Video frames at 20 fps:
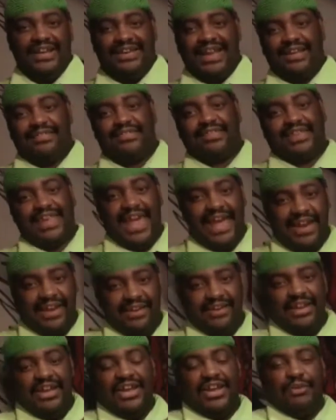that
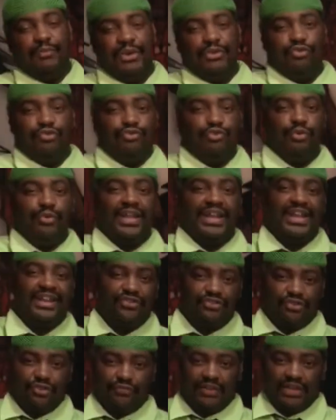scattered. When you do the
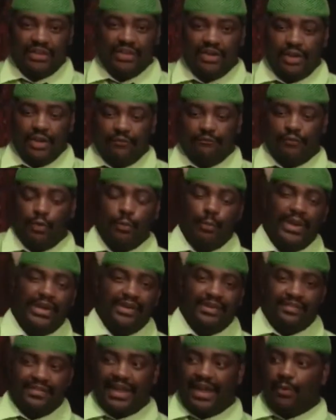history, from when
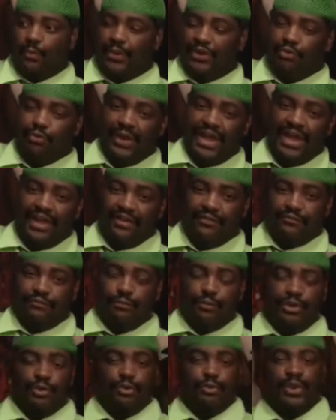the time when you have,
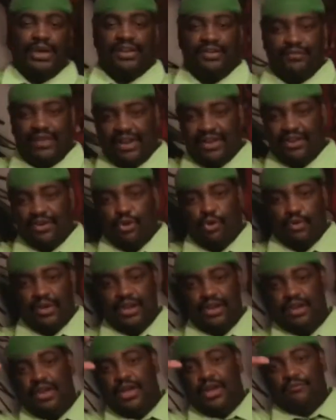real quick if I can go
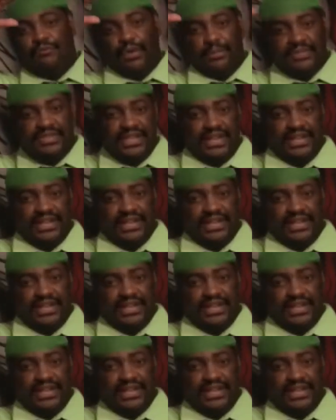there, from